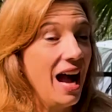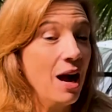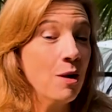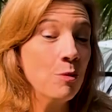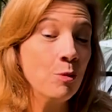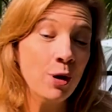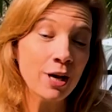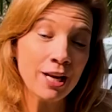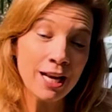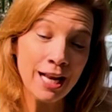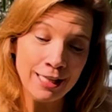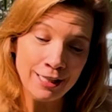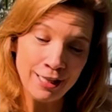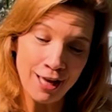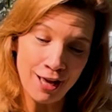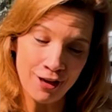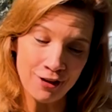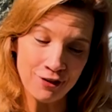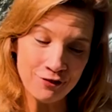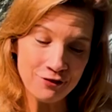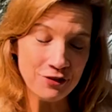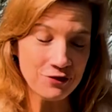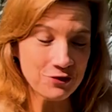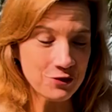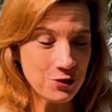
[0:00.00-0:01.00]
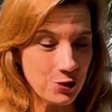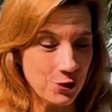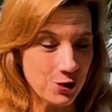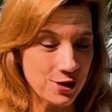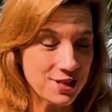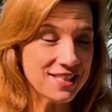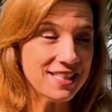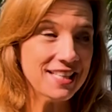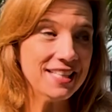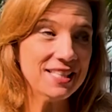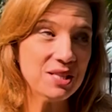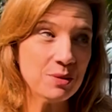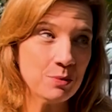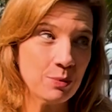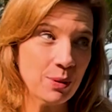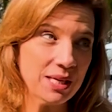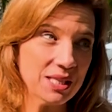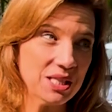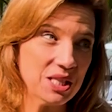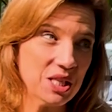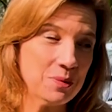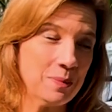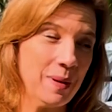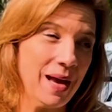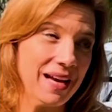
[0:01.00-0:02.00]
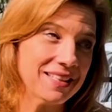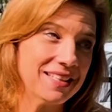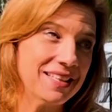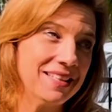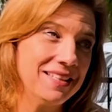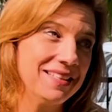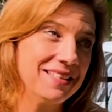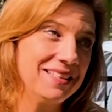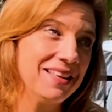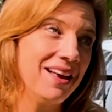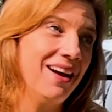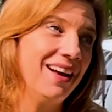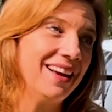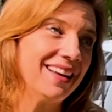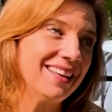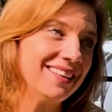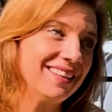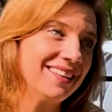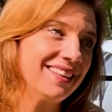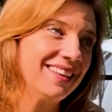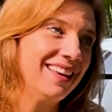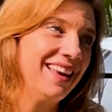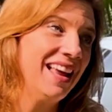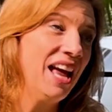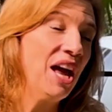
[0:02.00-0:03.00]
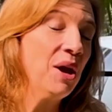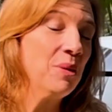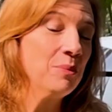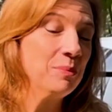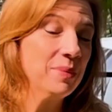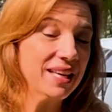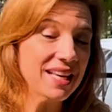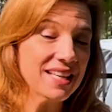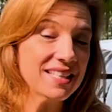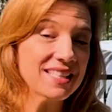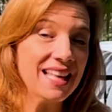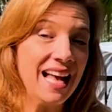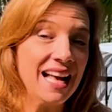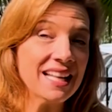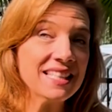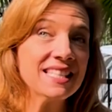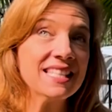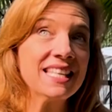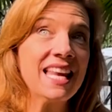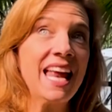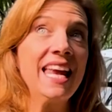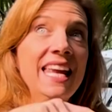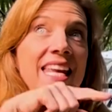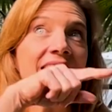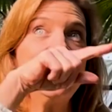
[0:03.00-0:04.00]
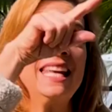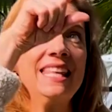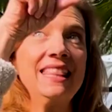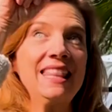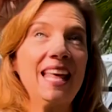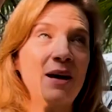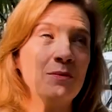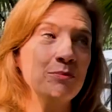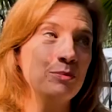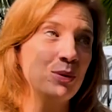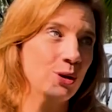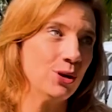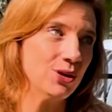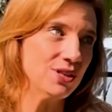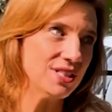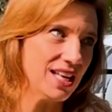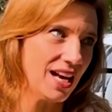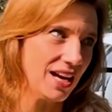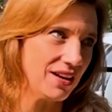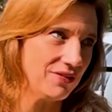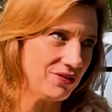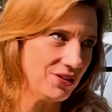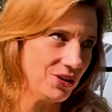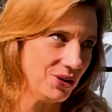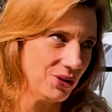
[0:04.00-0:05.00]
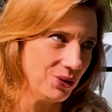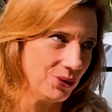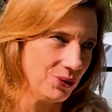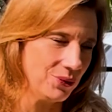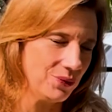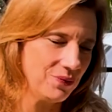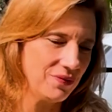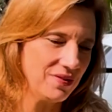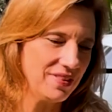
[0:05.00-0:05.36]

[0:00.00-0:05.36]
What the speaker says: And what I love, of course, is it brings us back to design, because that's taking that bird's eye view.